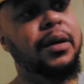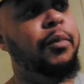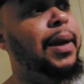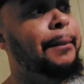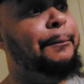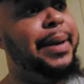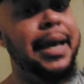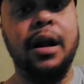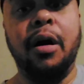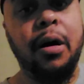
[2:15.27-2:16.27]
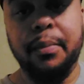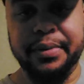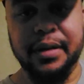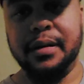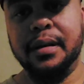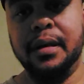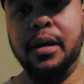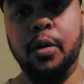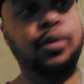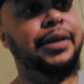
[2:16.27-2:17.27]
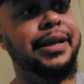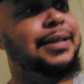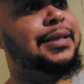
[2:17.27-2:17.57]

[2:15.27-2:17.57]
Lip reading: We beat Auburn, who Nick